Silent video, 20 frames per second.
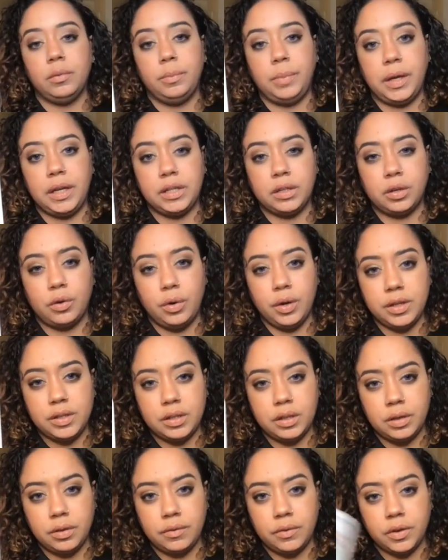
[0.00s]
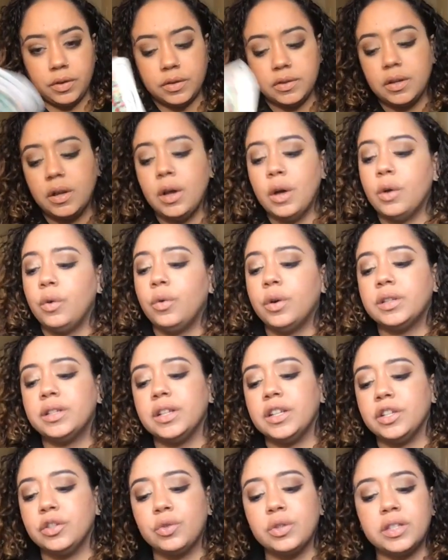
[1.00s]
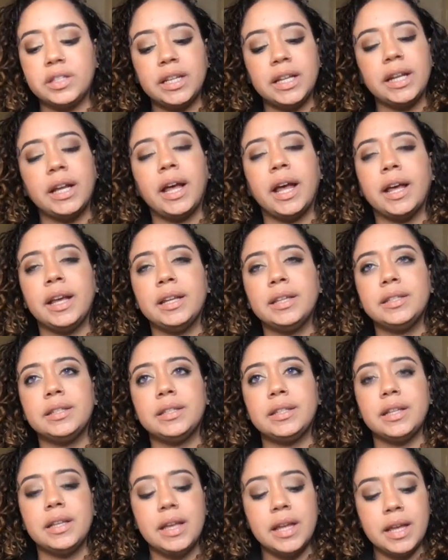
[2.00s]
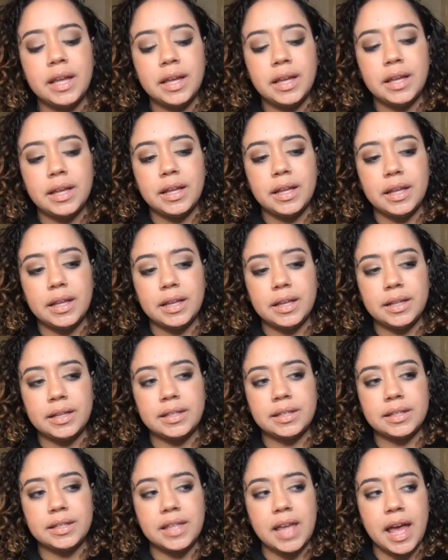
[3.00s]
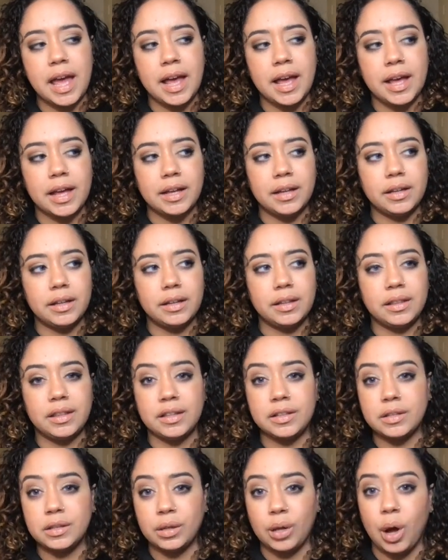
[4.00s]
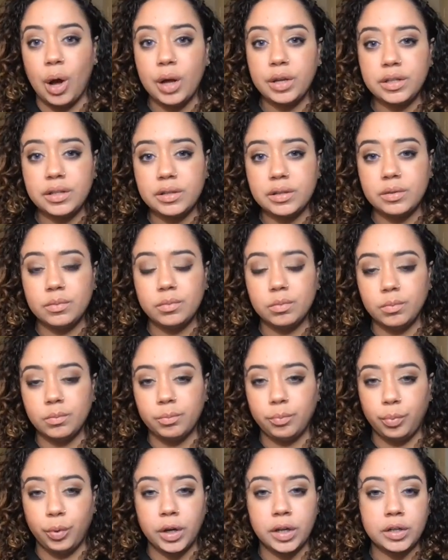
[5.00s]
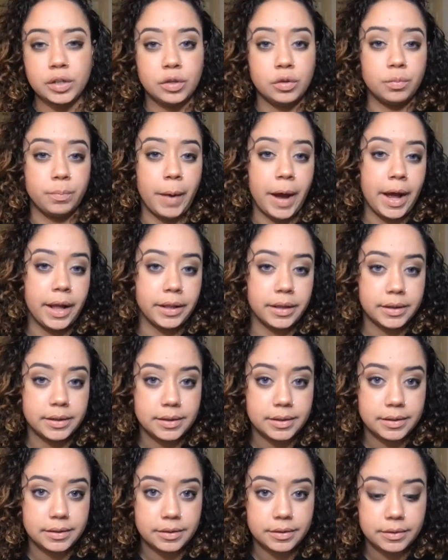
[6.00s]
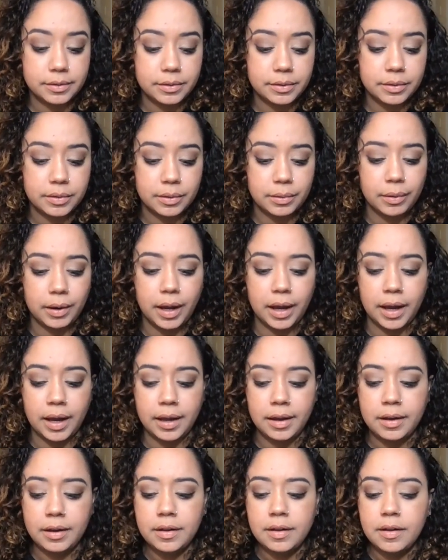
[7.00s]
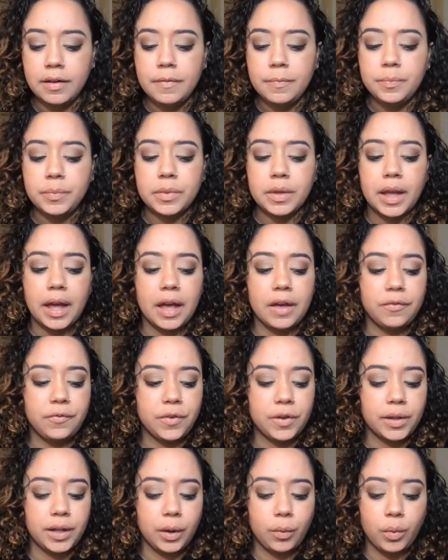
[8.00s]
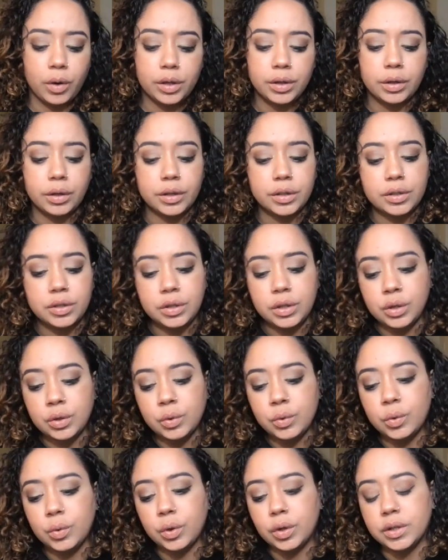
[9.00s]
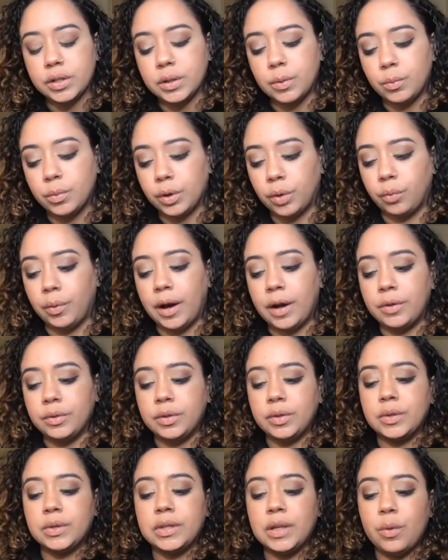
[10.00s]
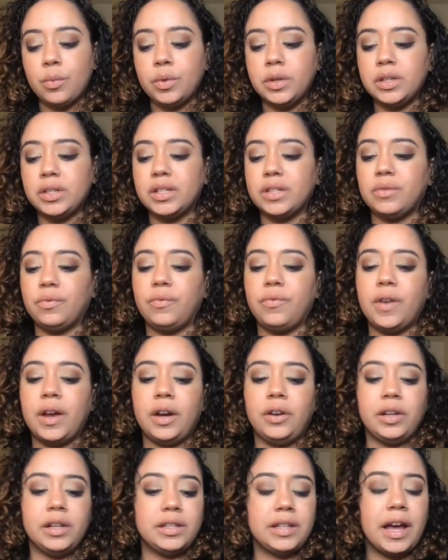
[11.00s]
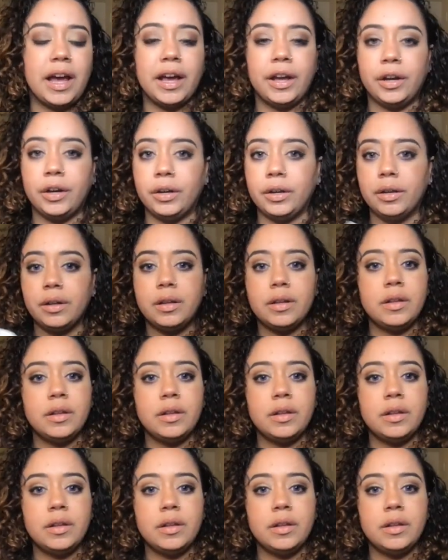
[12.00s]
Page of Coins in the reverse. What's interesting, guys, is that this loss brings you balance, okay? I feel like whether it's you or someone around you, someone is just very tired.